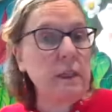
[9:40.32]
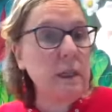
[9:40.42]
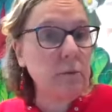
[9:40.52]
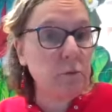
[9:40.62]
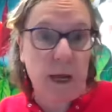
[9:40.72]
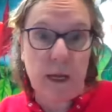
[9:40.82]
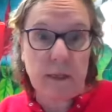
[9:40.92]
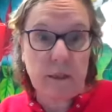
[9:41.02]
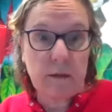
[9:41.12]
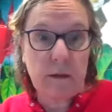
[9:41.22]
to need
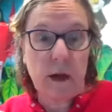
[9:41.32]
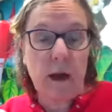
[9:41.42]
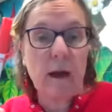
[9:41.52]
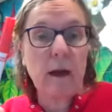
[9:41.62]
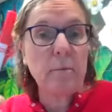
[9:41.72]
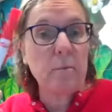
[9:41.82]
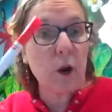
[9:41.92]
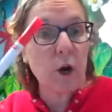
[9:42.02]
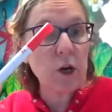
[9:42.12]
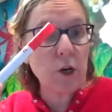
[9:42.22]
red
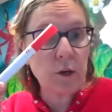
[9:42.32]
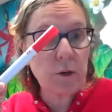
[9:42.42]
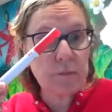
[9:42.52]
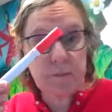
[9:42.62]
marker